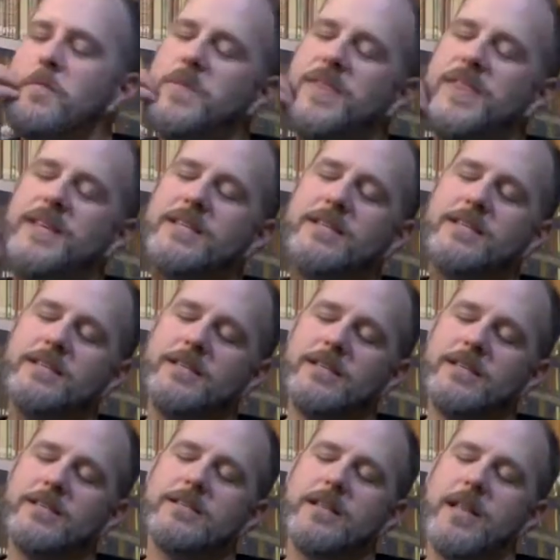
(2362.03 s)
But this is
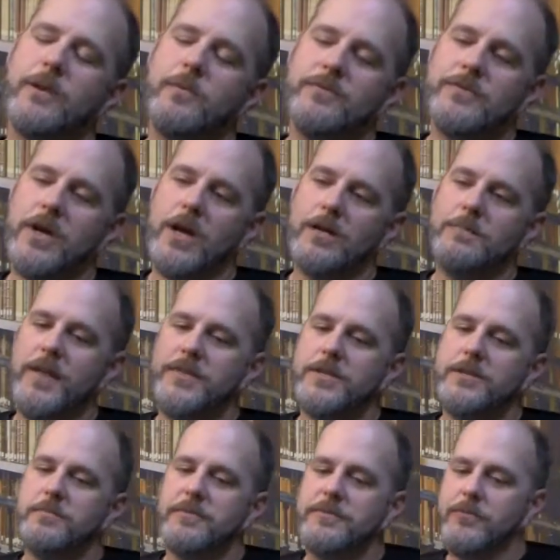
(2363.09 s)
this is like we've talked about
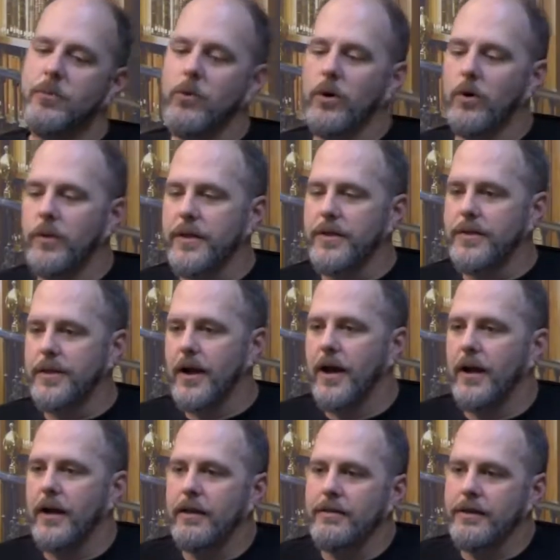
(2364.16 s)
this before with
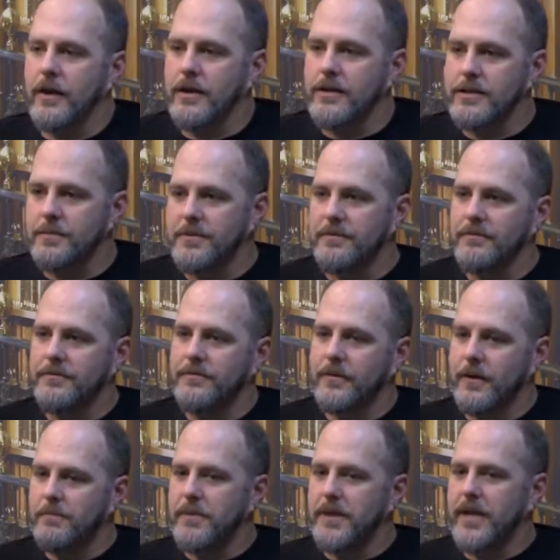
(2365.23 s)
uh, the concept of
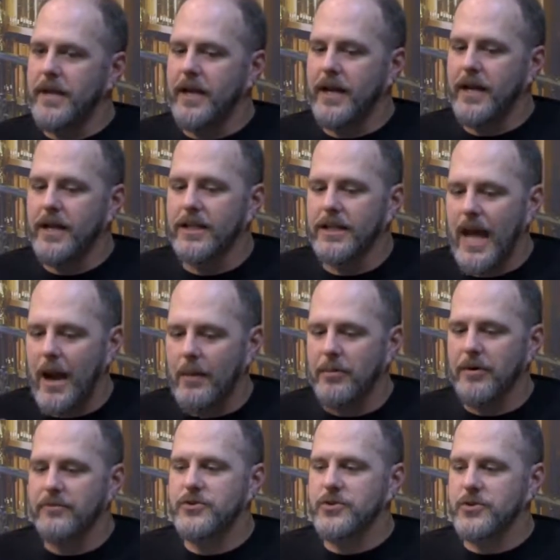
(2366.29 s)
it being a
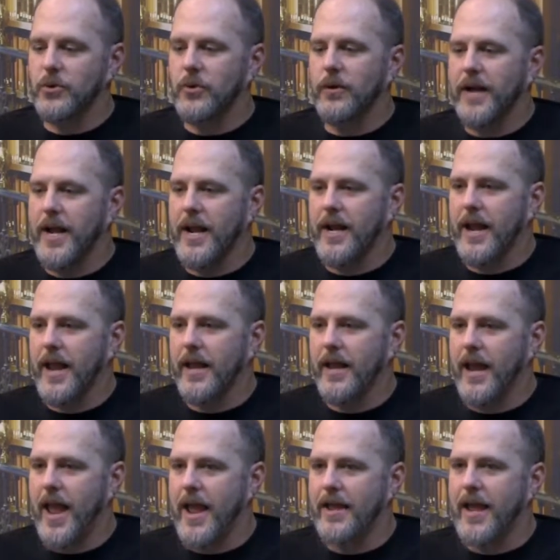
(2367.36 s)
collaborative story and a,
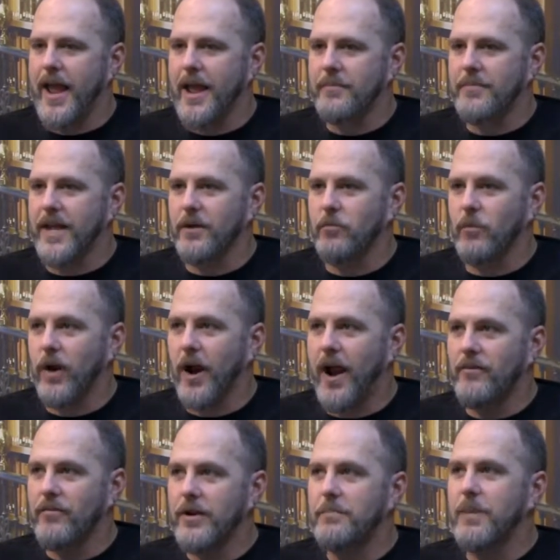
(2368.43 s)
yeah. a game that where
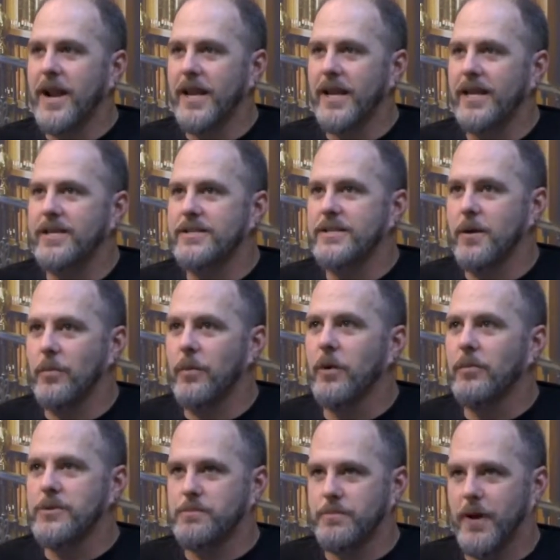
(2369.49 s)
everybody is somewhat
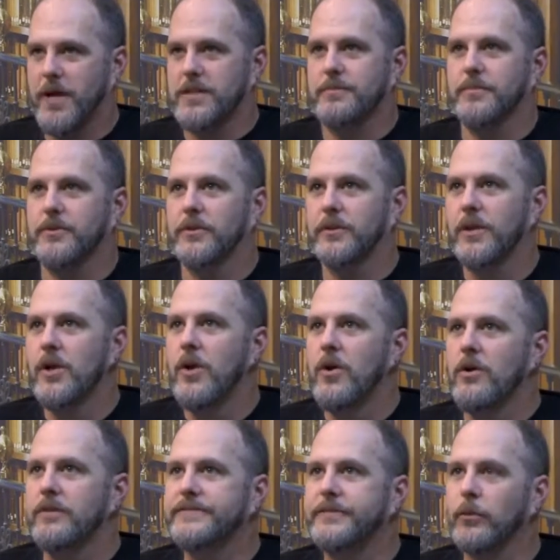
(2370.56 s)
responsible
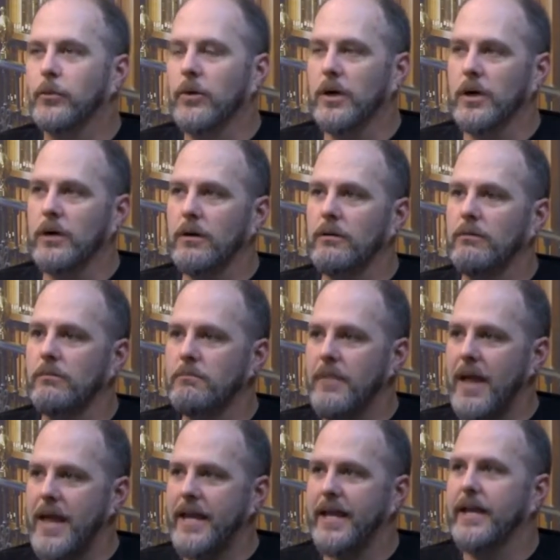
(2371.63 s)
for
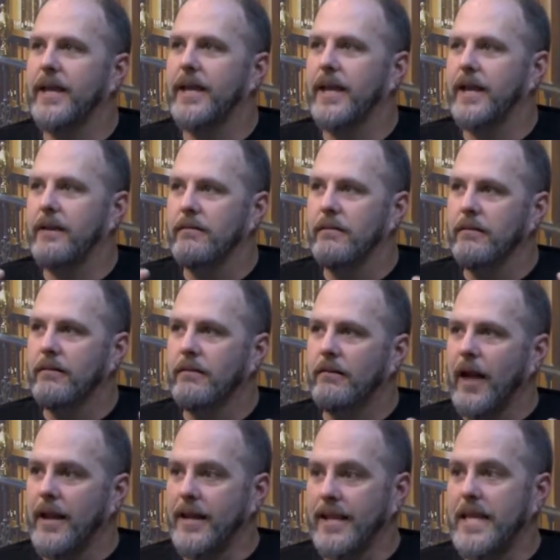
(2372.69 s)
making it
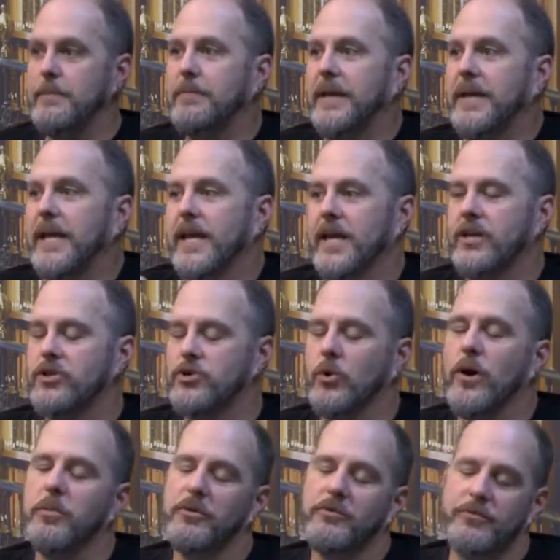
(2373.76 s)
and keeping it
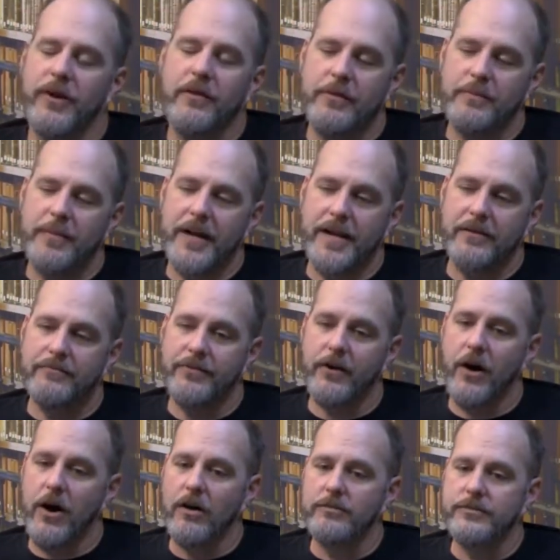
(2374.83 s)
enjoyable for everybody
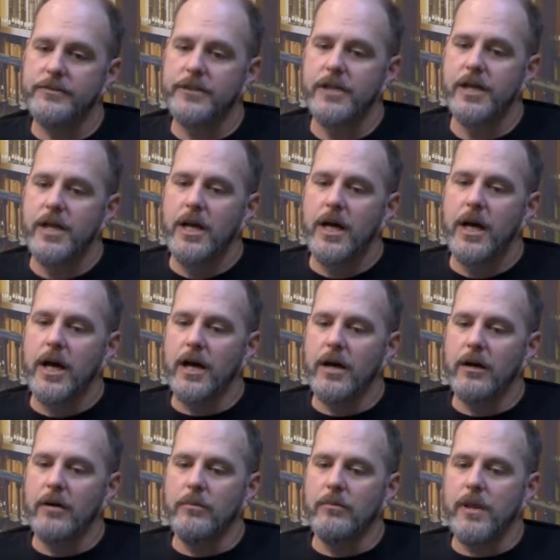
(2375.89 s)
involved.
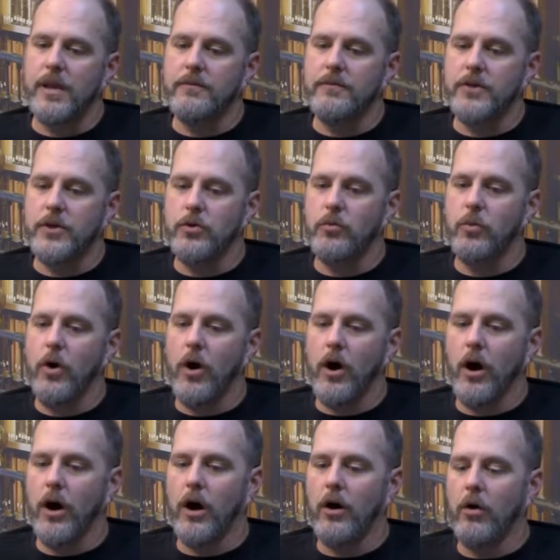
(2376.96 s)
Um, if you
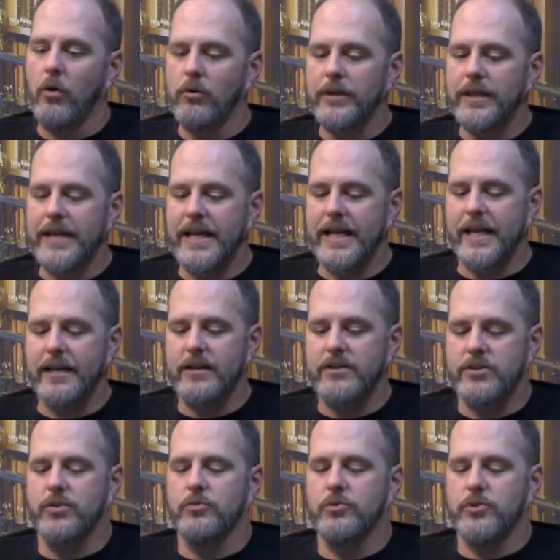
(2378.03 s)
are only in it
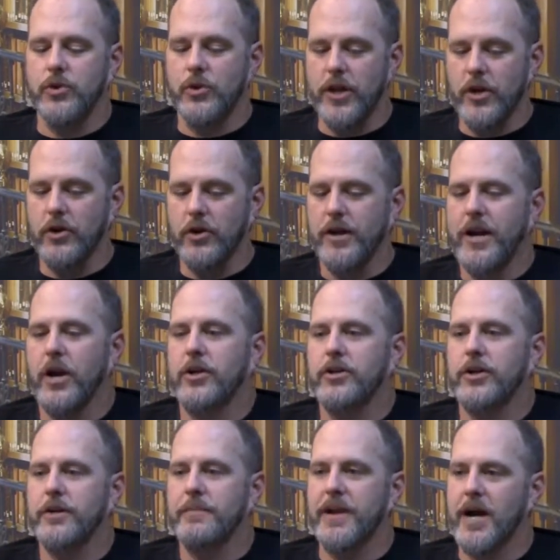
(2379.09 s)
to so that your character
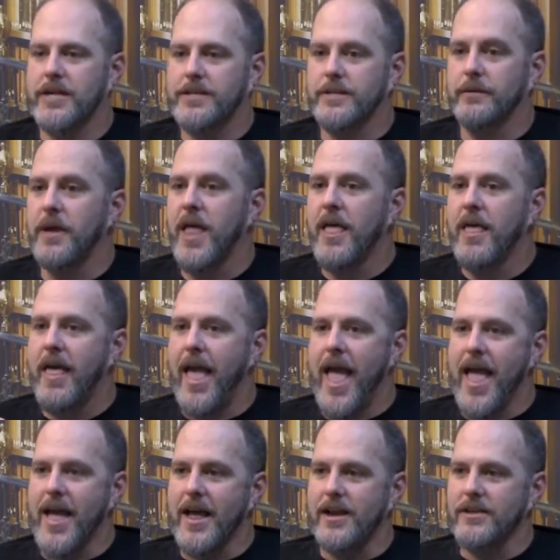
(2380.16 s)
can be awesome,
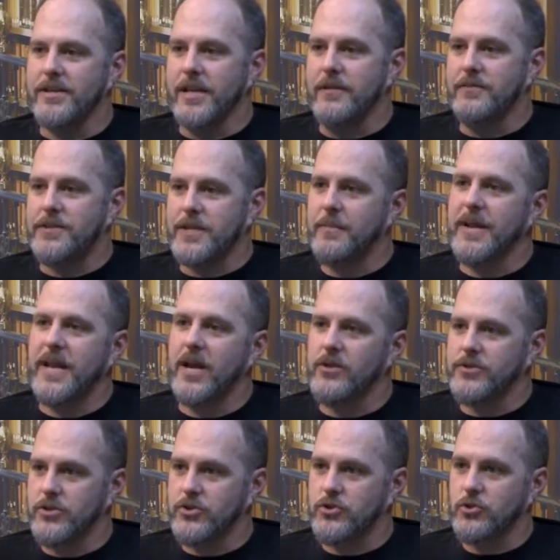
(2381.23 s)
and if somebody
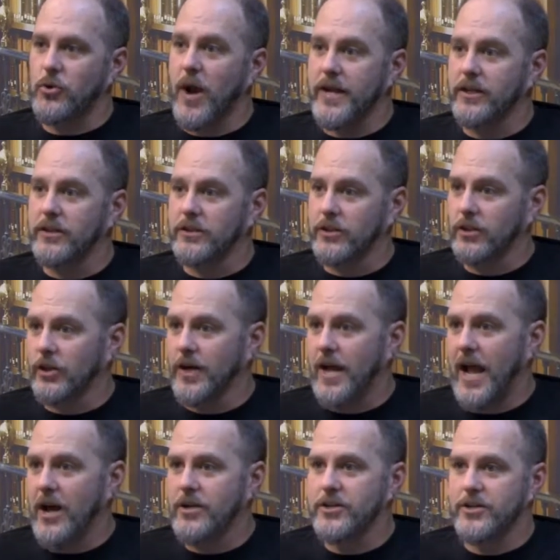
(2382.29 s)
else is trying to learn
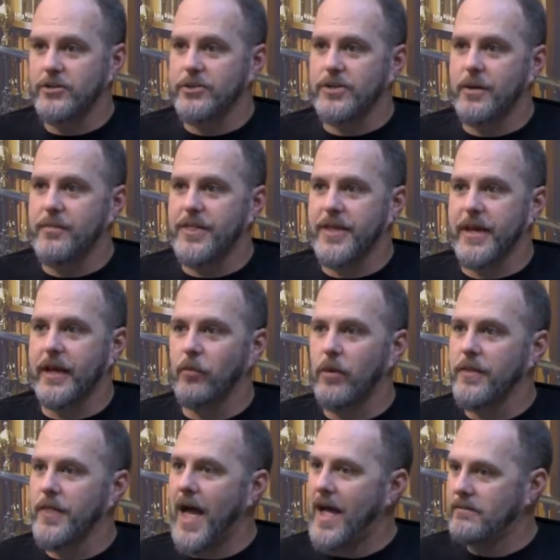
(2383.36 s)
how to do something, well,
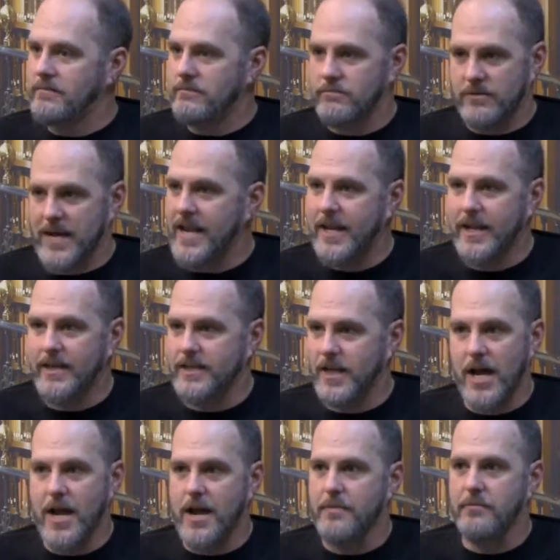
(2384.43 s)
that taking
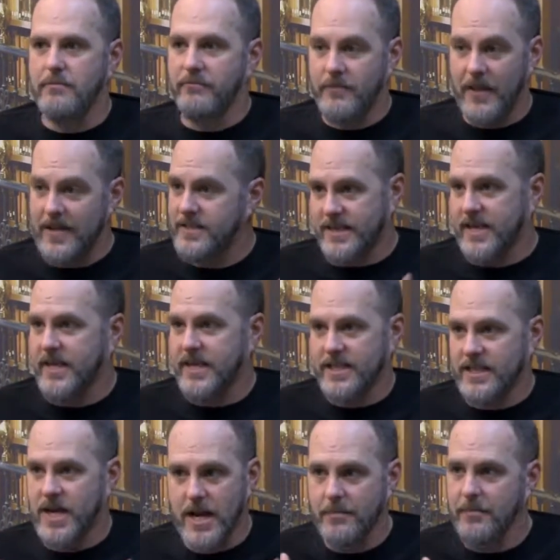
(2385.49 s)
time. That's taking
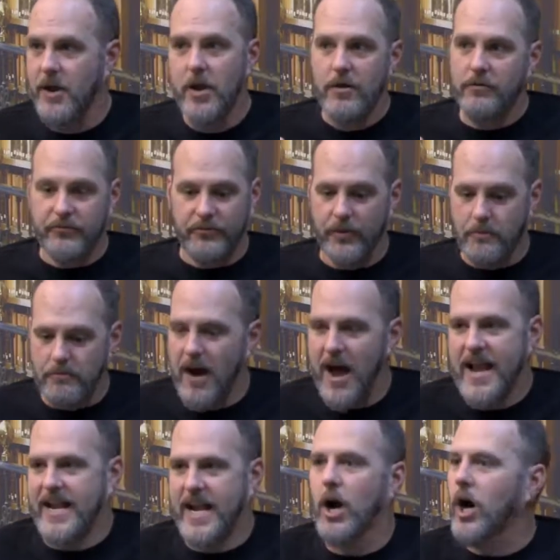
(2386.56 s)
time from my
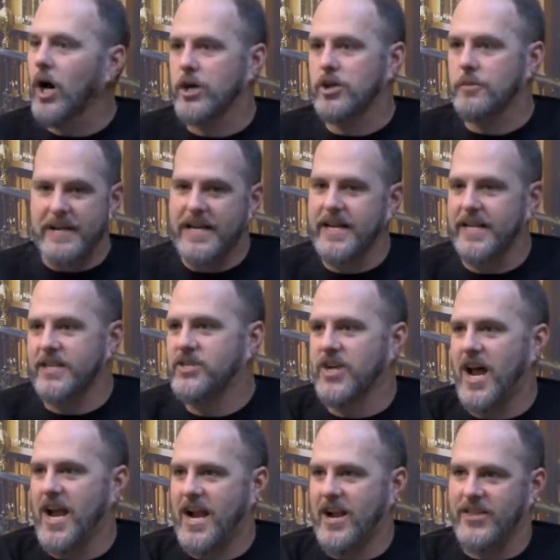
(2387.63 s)
character beating the
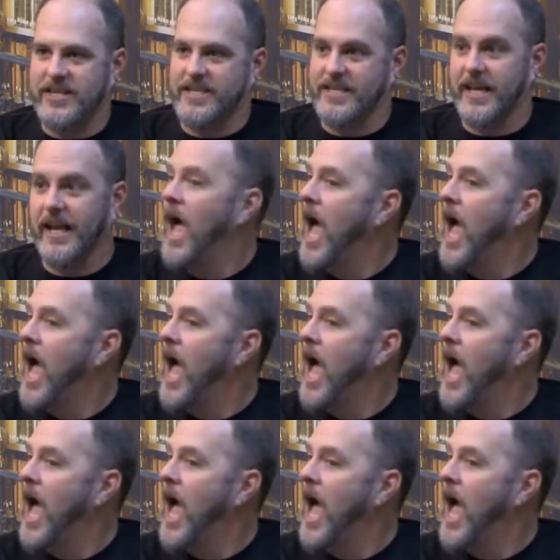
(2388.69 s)
snot out of this thing.